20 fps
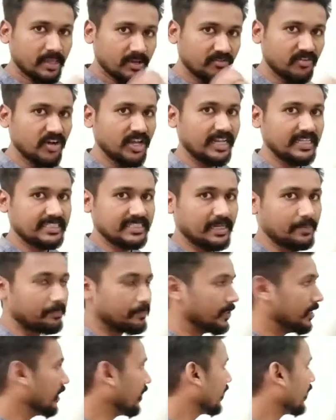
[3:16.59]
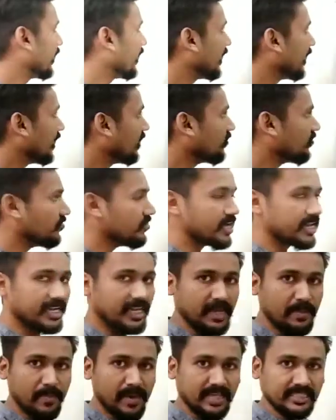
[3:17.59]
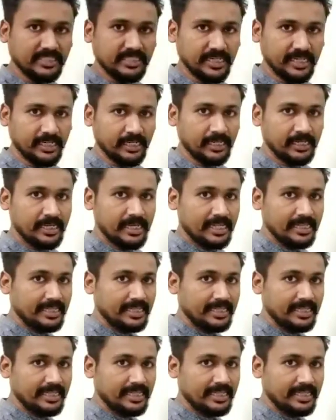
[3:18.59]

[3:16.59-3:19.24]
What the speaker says: For example, if we are imagining